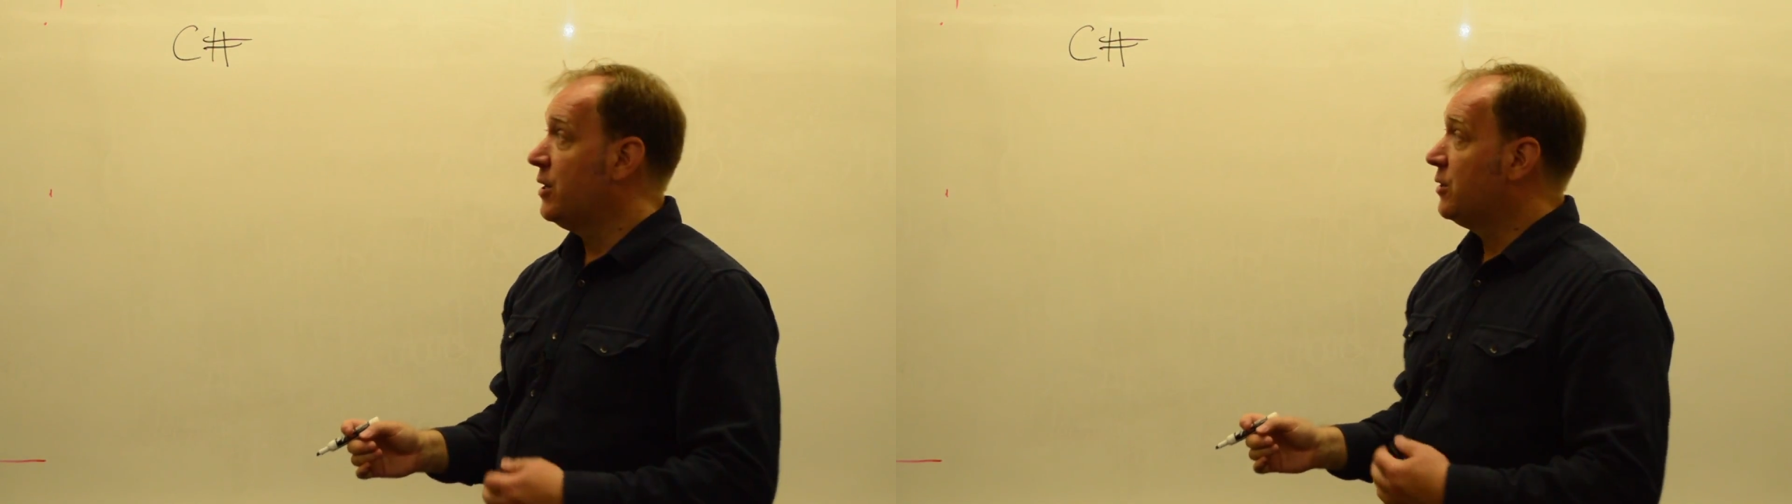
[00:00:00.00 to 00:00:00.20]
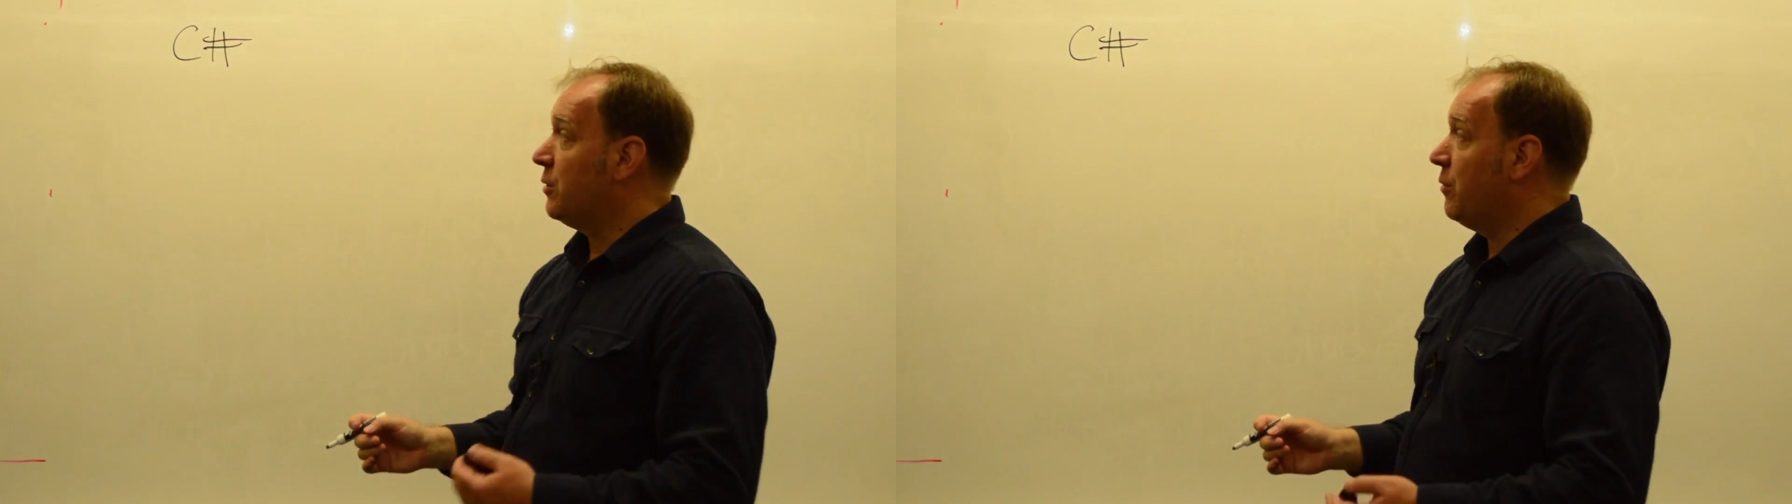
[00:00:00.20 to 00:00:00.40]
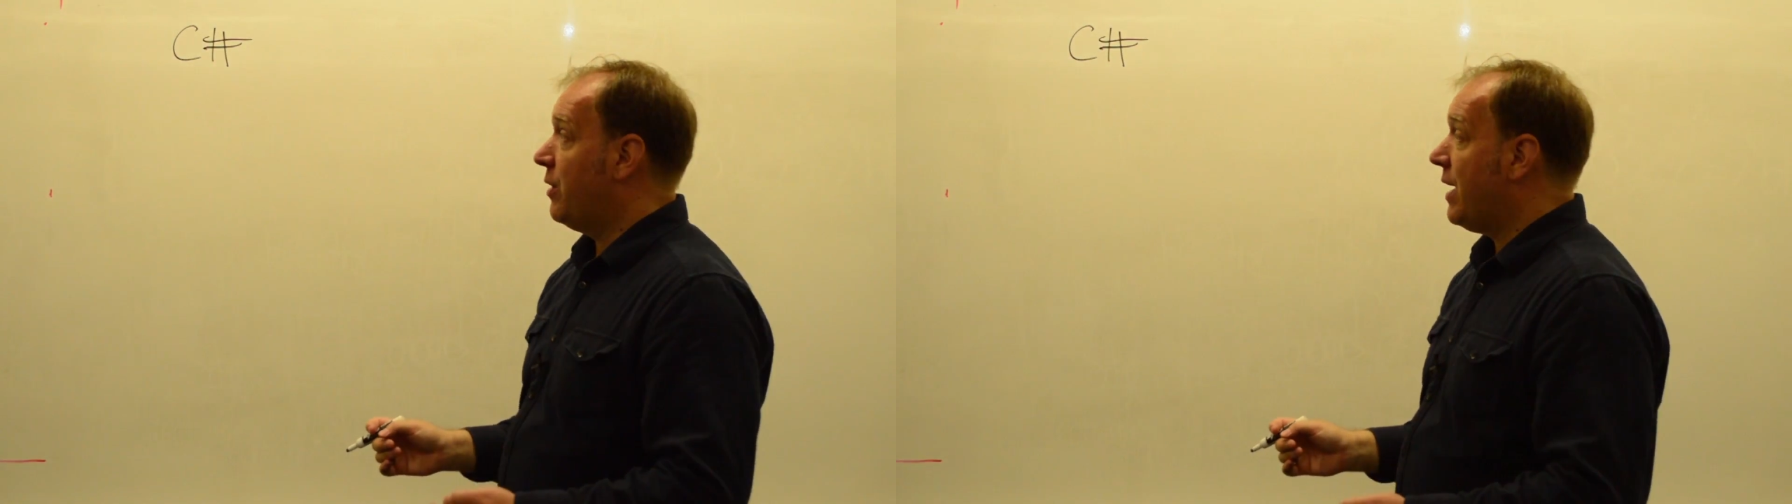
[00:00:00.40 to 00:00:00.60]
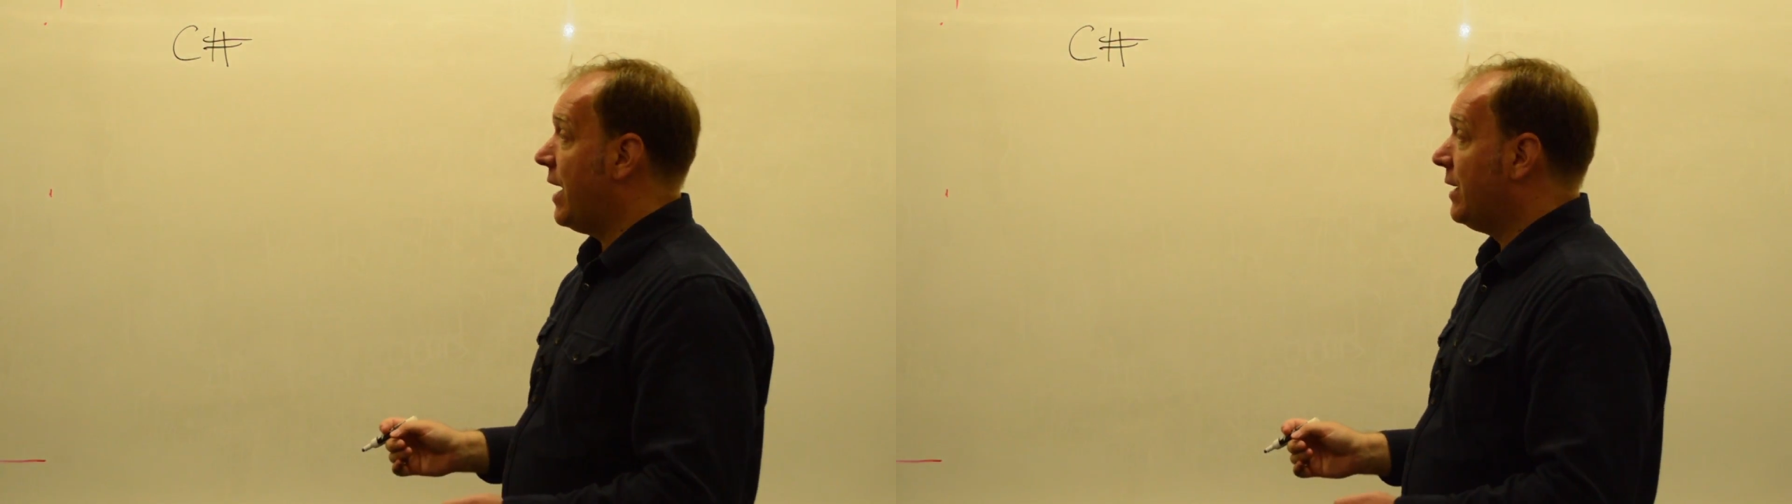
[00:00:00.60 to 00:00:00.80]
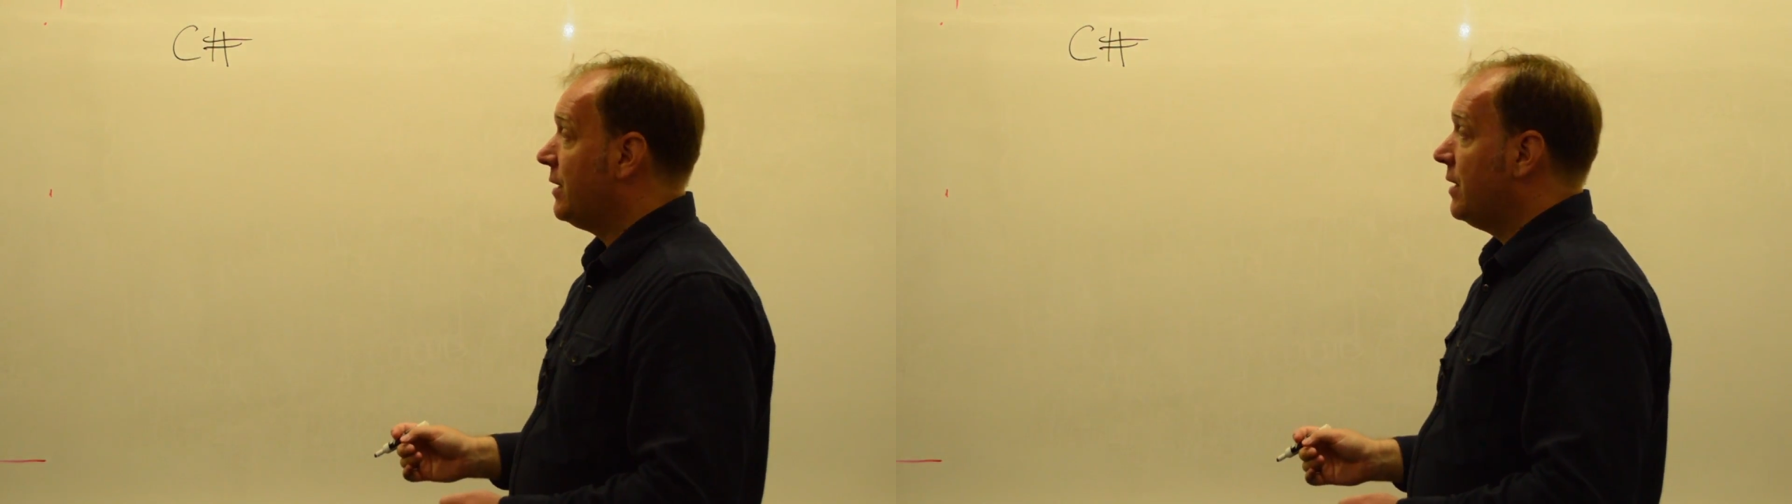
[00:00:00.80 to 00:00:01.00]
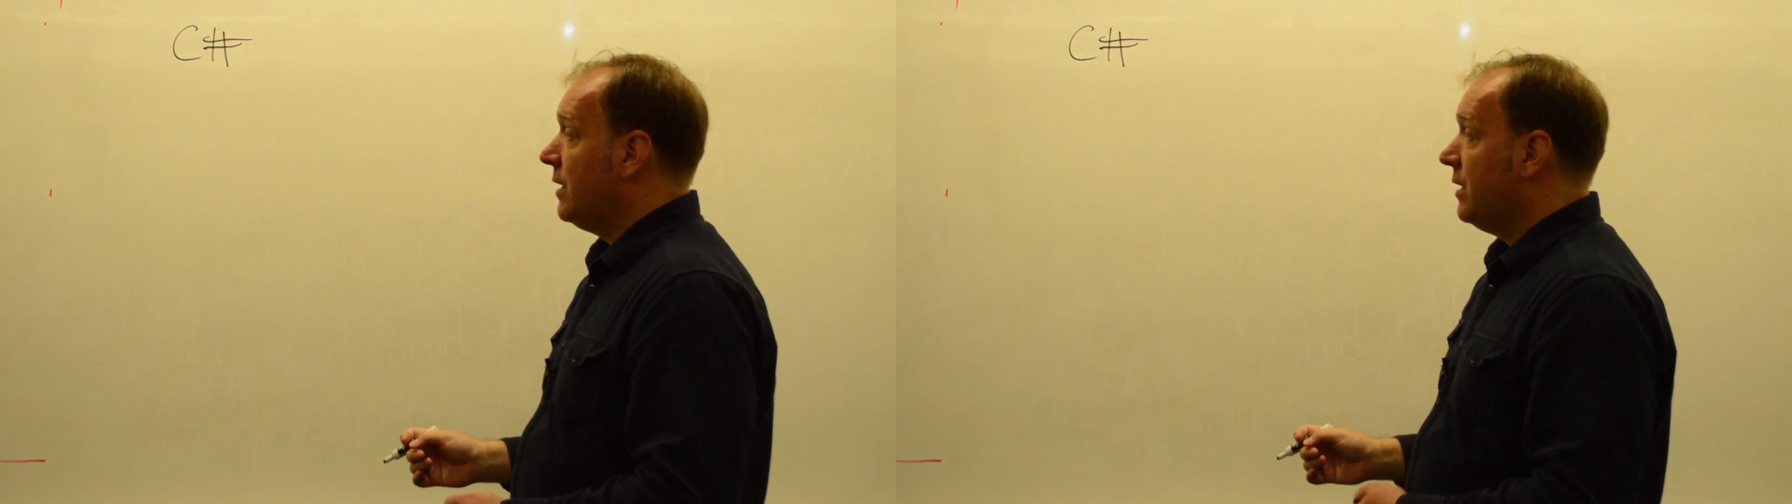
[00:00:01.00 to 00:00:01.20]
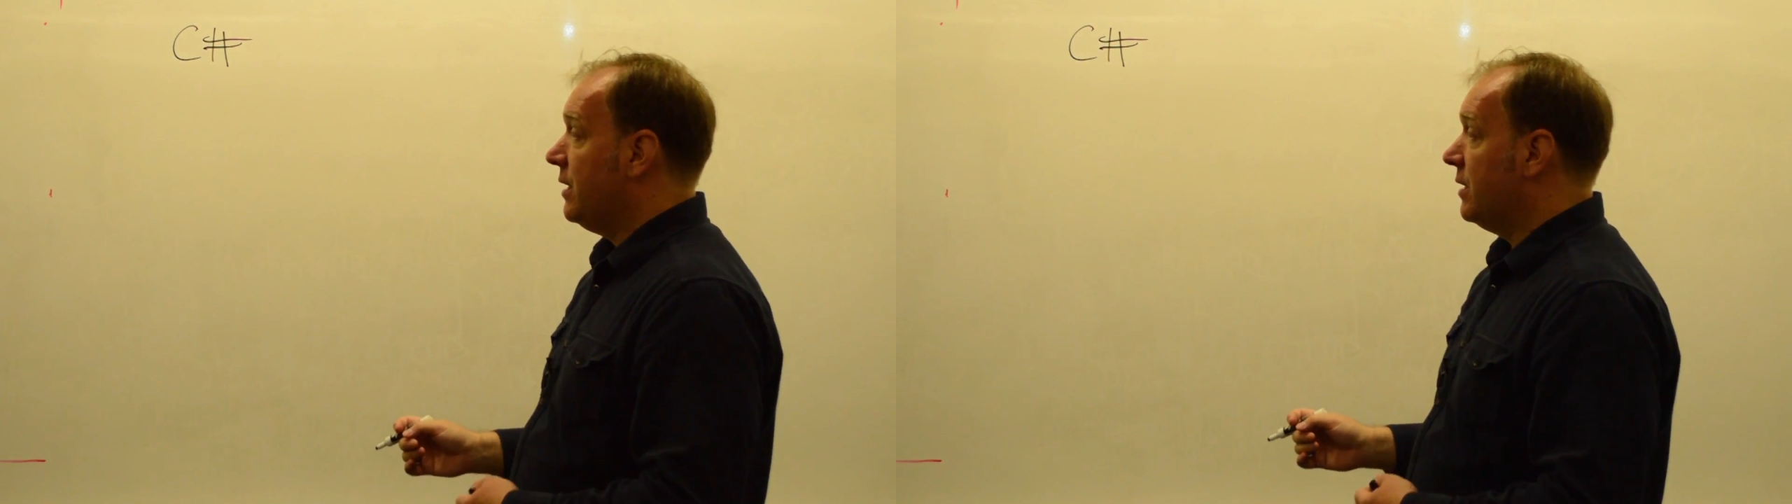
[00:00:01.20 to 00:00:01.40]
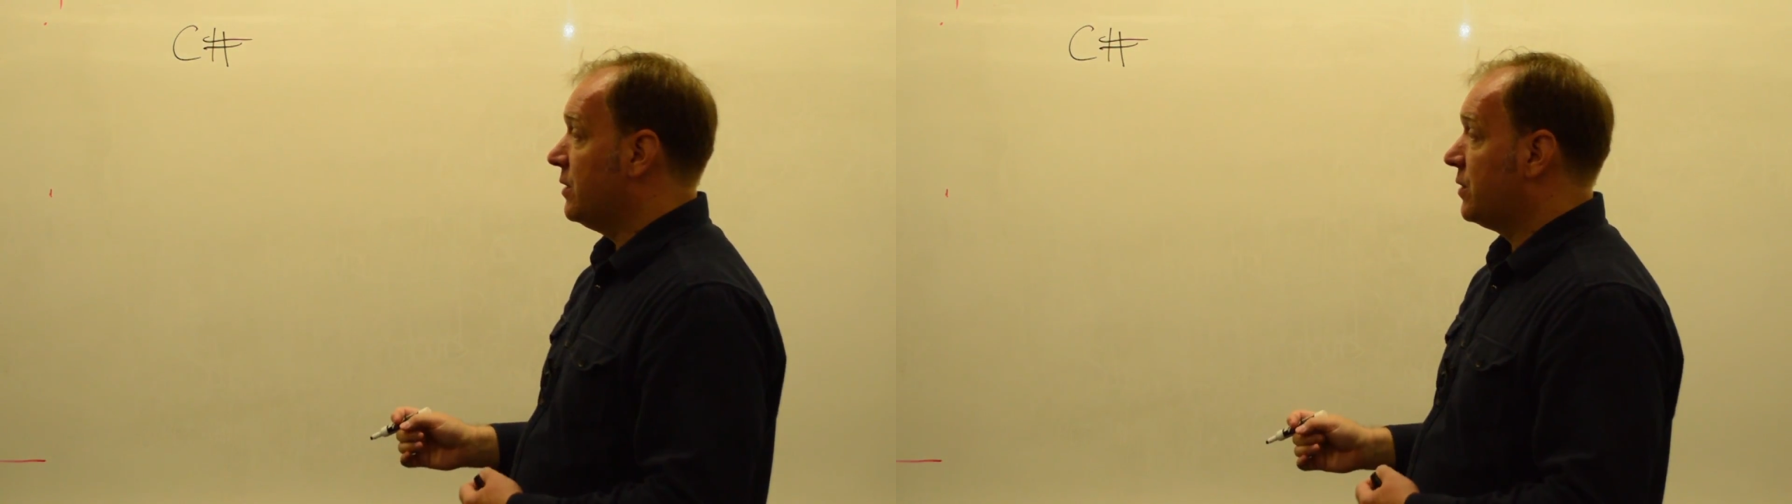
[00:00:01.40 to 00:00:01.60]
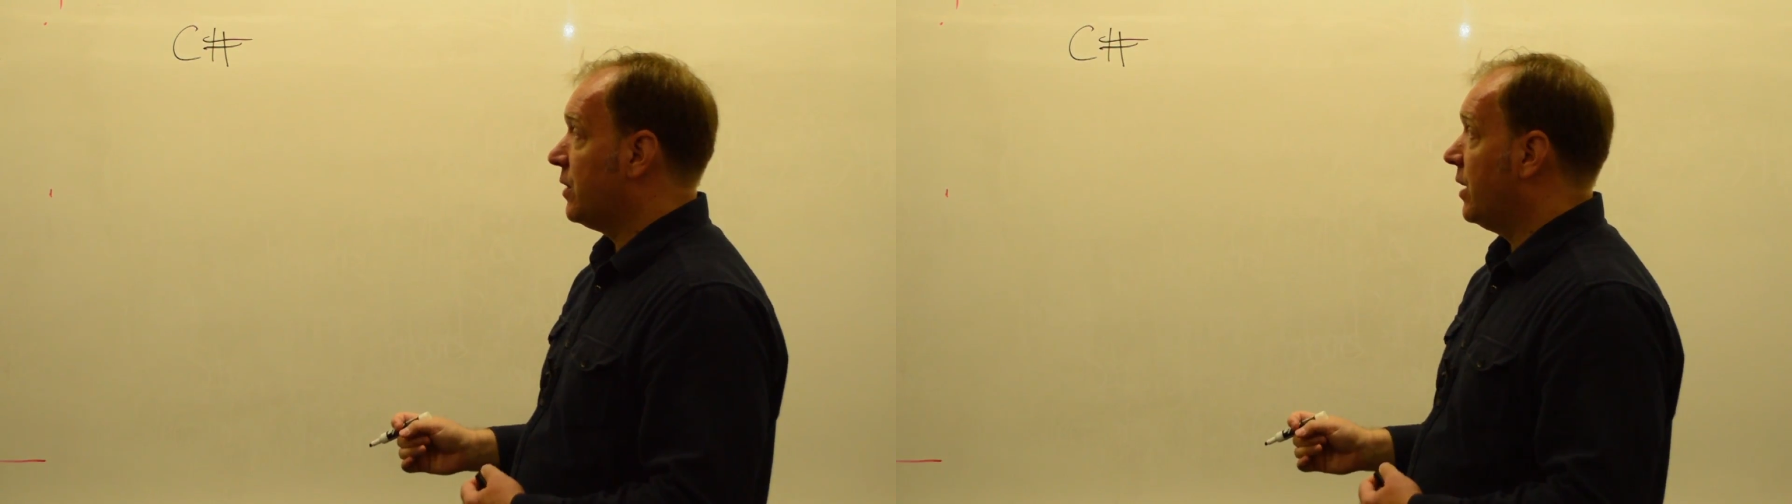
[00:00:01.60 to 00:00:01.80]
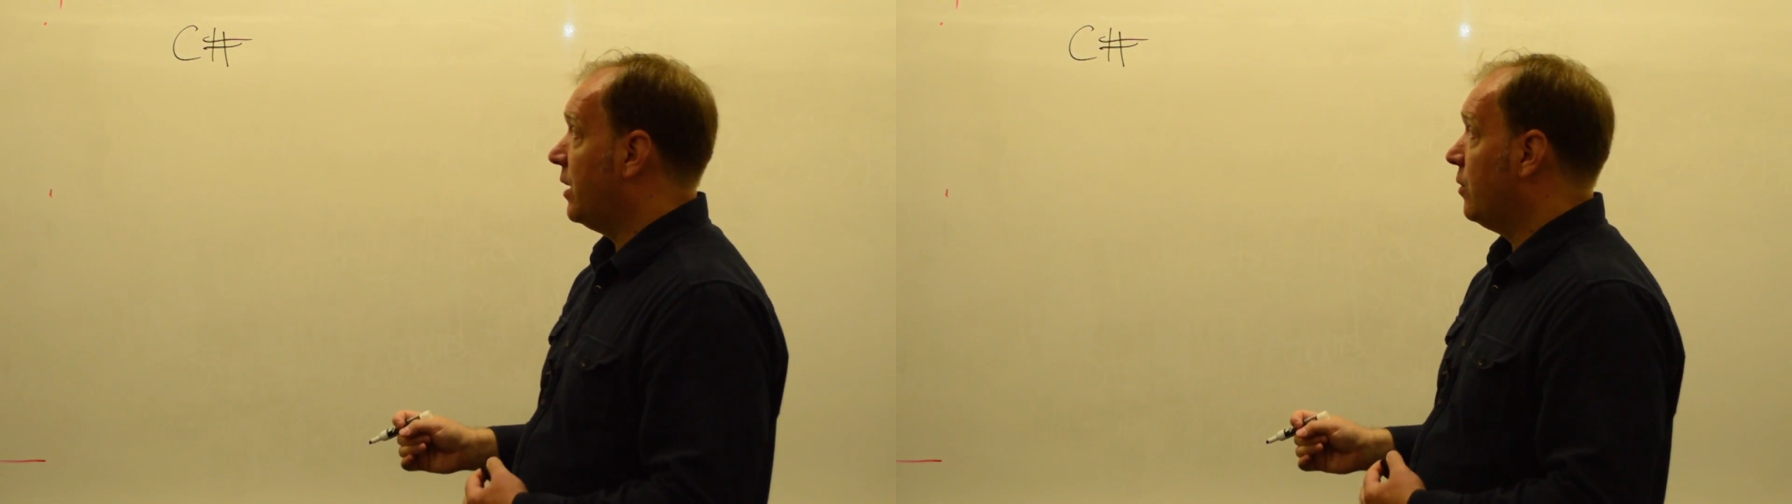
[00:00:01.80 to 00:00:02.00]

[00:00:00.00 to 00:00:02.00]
So that is